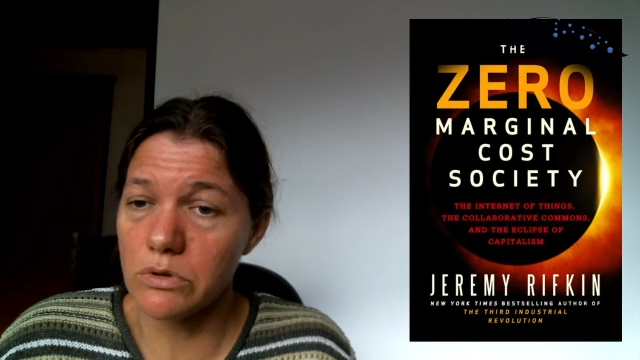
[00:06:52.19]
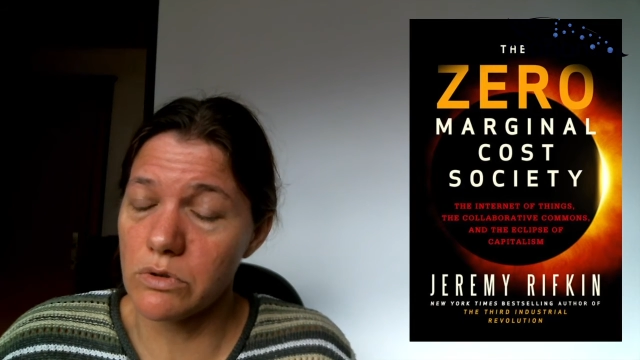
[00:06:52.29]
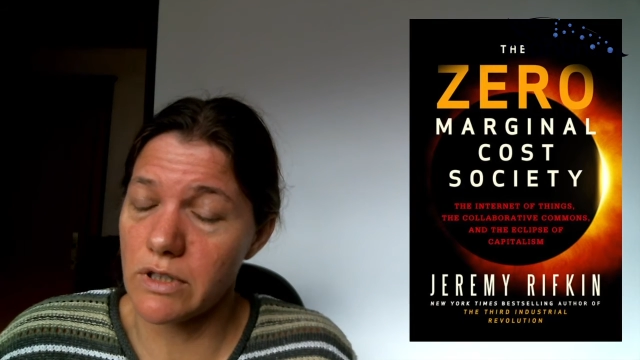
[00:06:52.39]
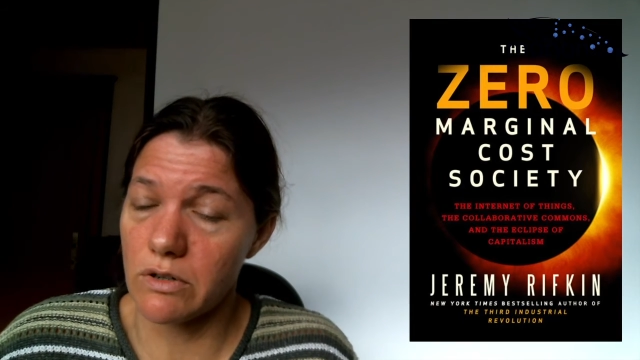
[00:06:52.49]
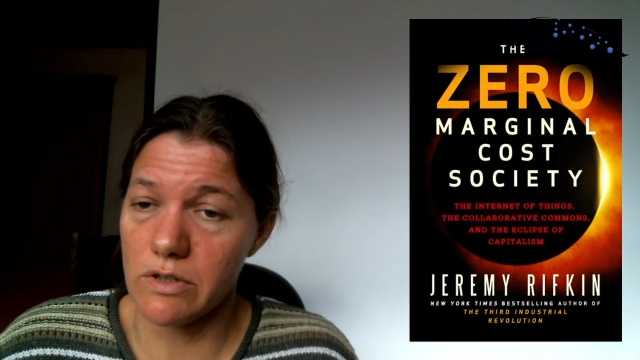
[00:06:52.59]

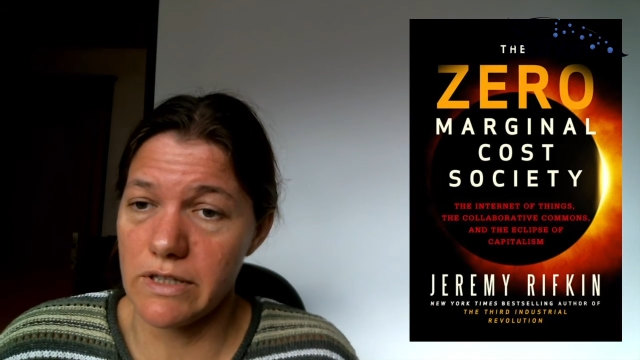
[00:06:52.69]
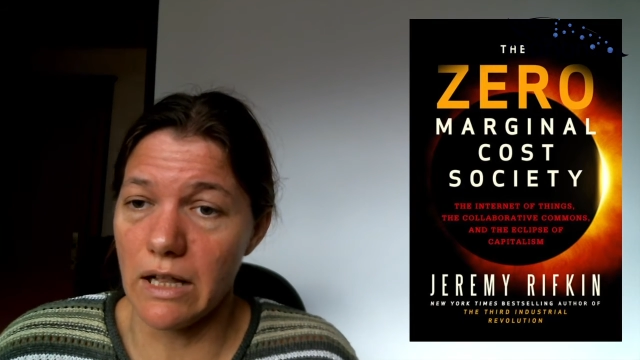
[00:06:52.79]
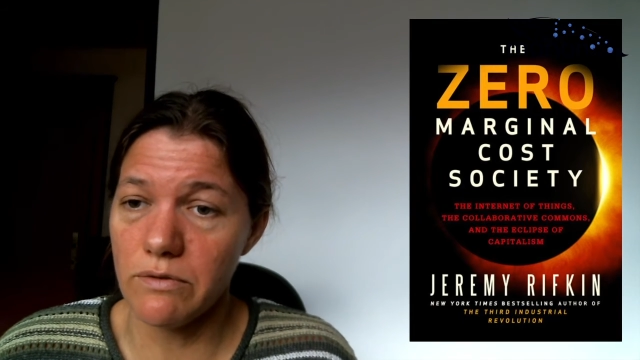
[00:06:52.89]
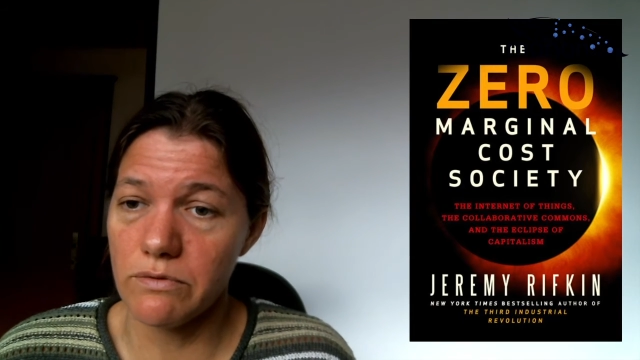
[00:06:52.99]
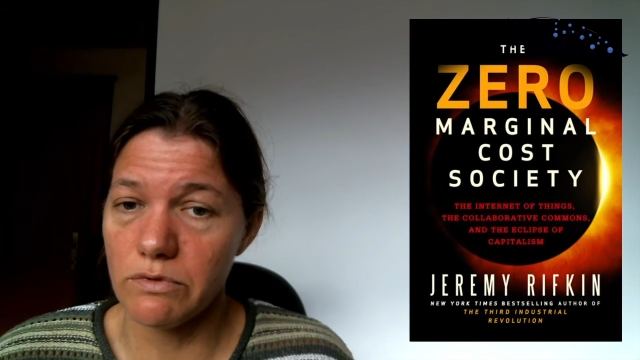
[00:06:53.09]
goods
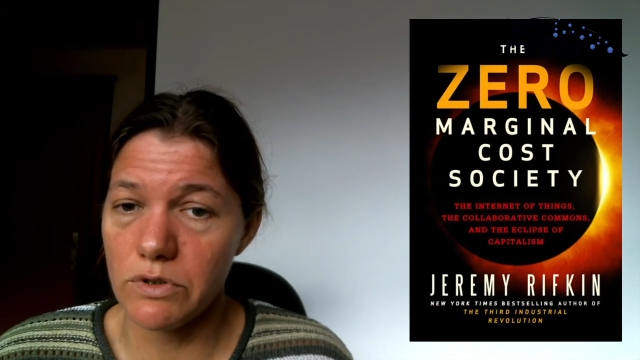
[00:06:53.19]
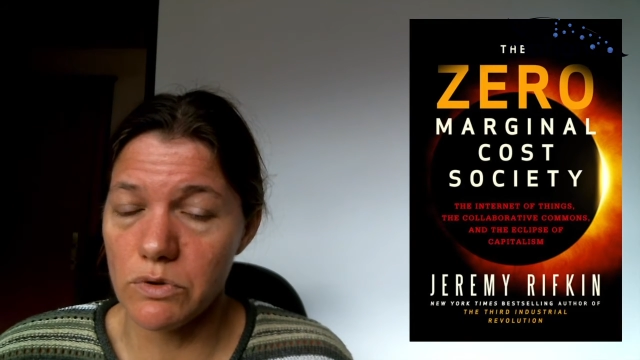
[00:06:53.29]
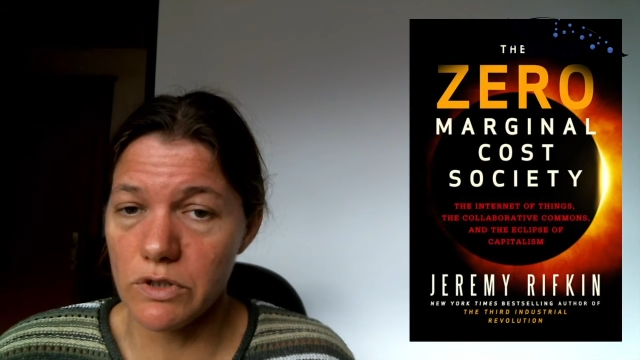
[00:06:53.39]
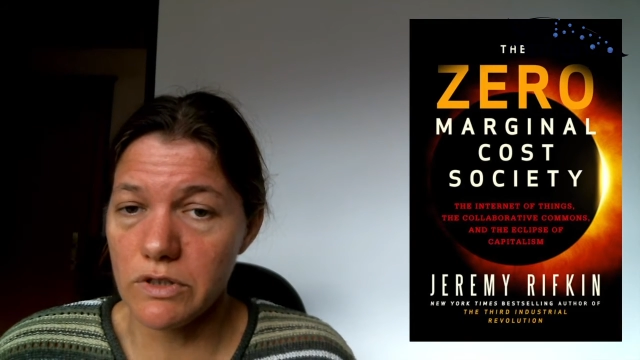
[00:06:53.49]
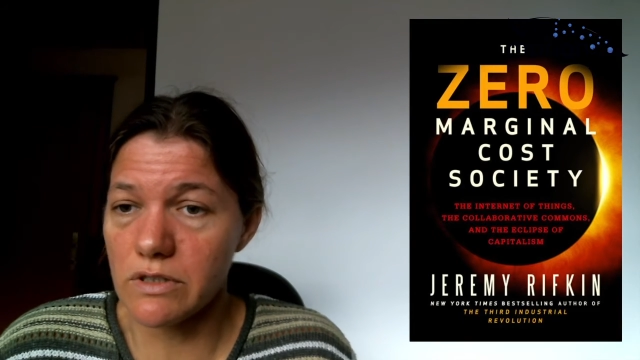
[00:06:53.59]
ourselves
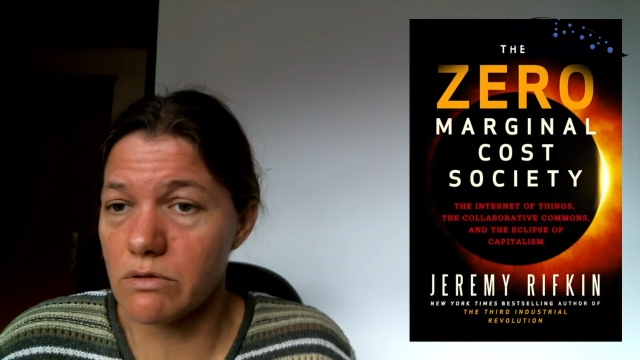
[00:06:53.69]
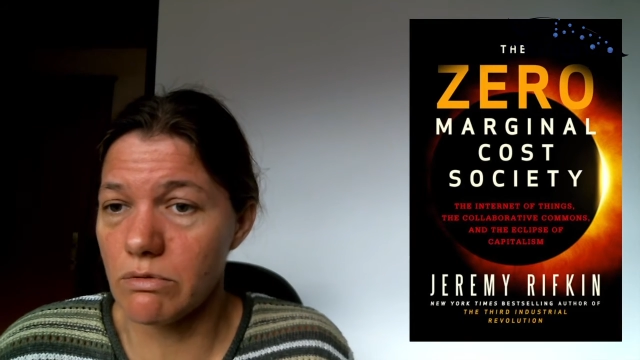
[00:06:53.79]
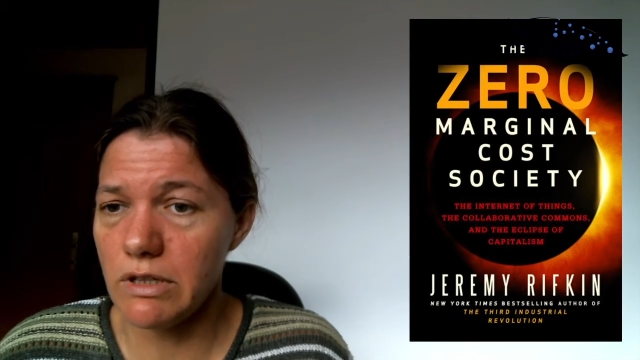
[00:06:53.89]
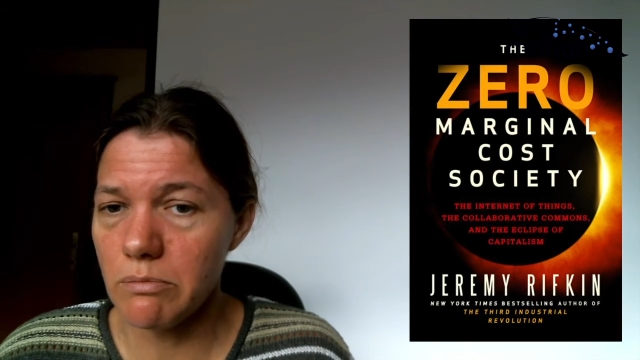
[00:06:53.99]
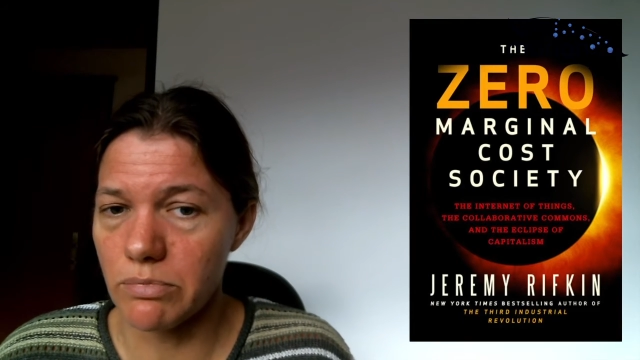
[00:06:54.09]
using this
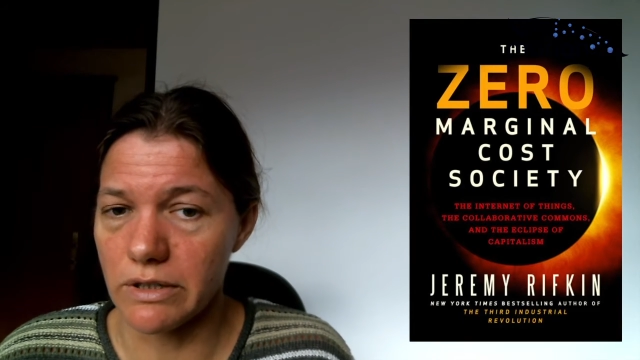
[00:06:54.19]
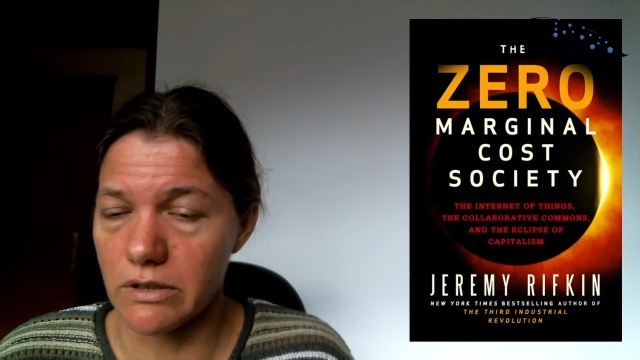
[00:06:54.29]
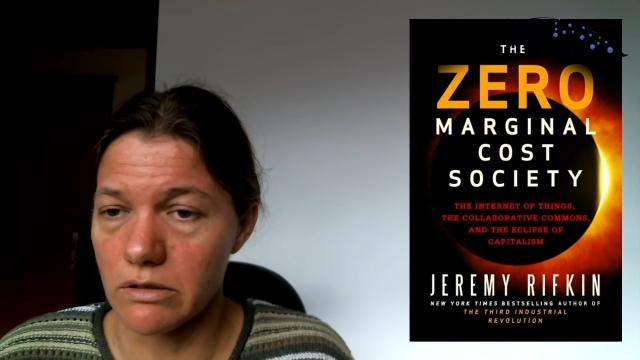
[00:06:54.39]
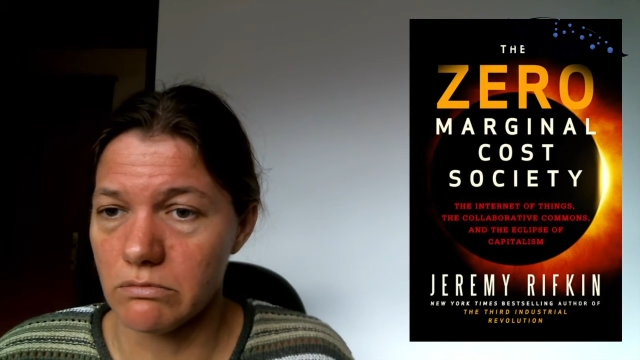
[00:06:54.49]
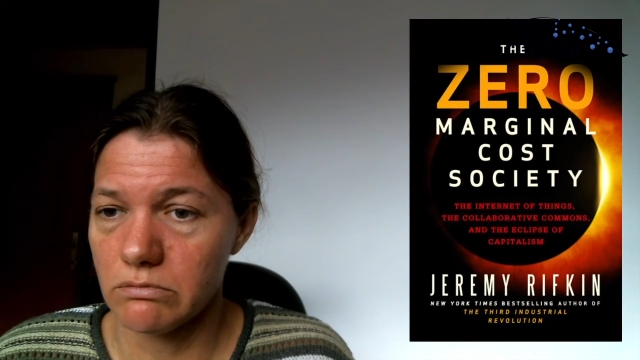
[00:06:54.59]
3D
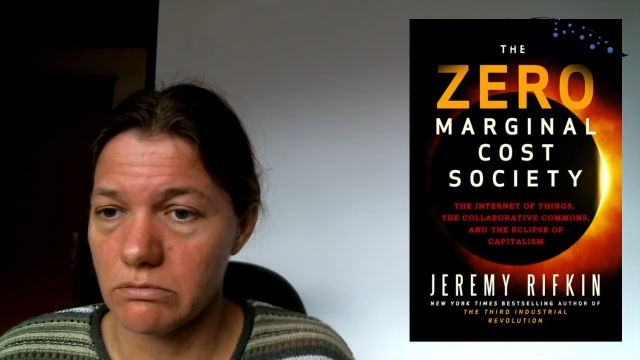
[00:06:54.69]
printer.